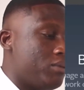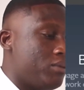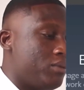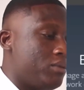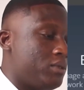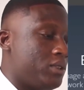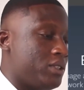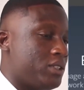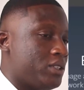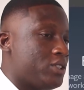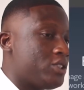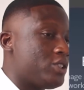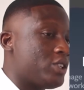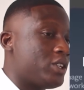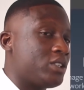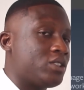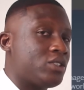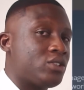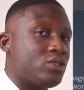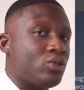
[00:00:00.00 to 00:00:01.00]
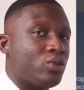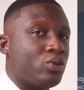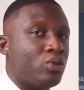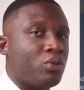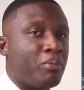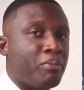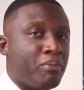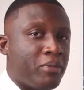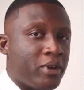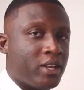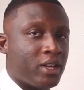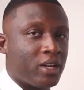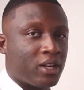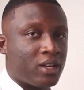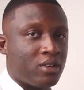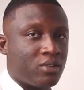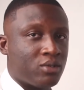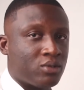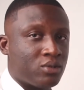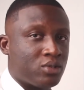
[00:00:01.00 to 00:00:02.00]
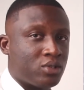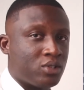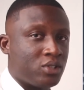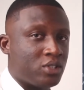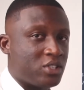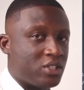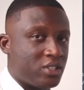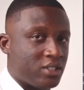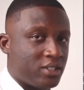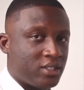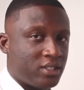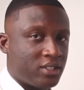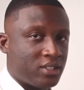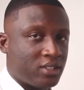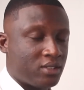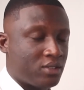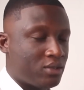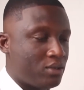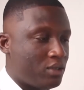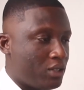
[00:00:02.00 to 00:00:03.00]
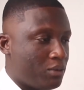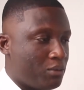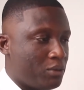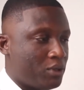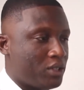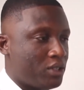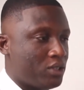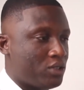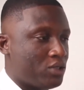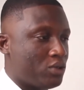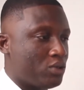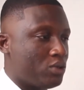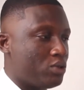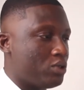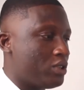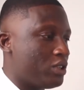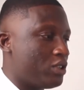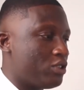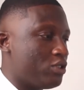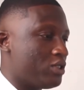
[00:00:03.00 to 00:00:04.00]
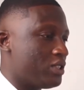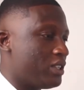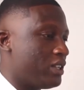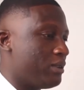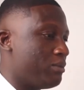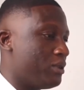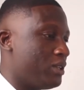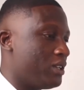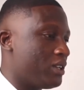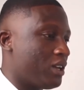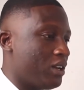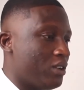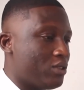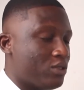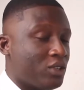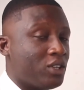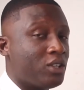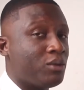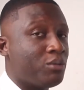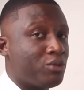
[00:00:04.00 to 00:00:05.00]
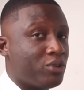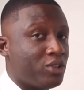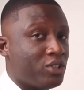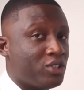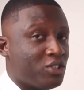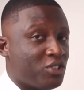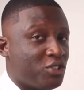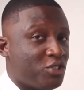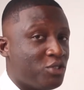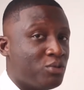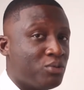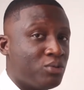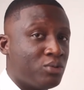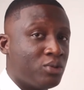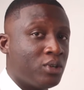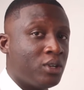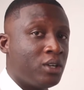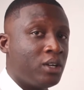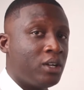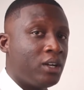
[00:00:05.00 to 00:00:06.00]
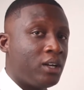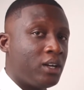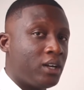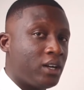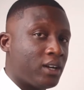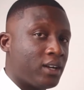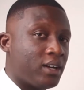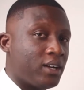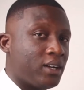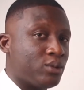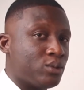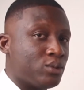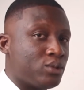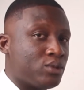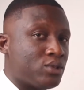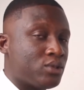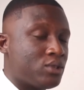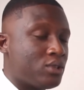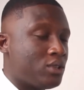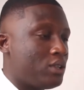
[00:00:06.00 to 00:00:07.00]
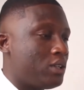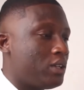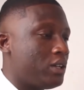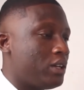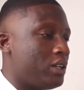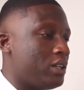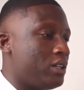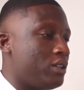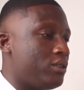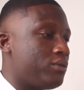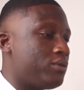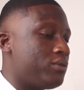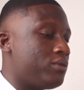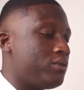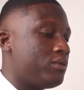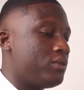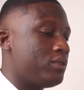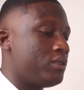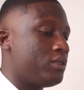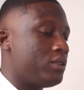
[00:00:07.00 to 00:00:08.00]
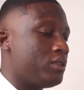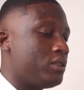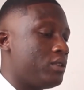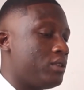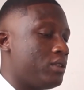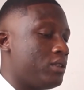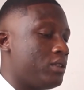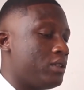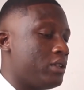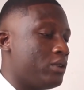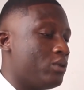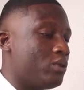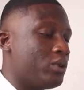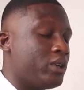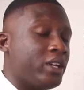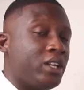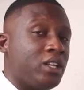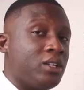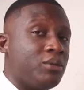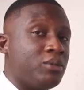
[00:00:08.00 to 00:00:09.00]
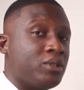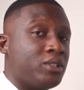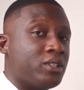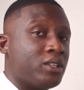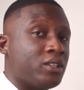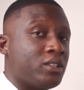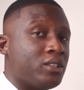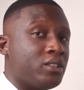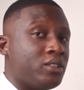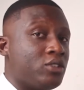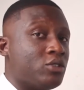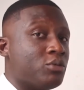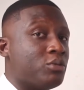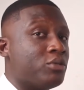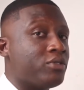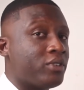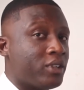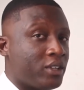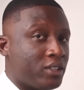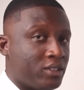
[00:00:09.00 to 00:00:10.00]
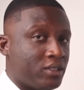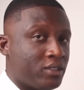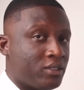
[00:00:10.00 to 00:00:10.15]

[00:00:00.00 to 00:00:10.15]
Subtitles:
there's a chance your main account isn't limited, so you can use that main account to keep creating new accounts, and if they don't get limited, you'll be fine.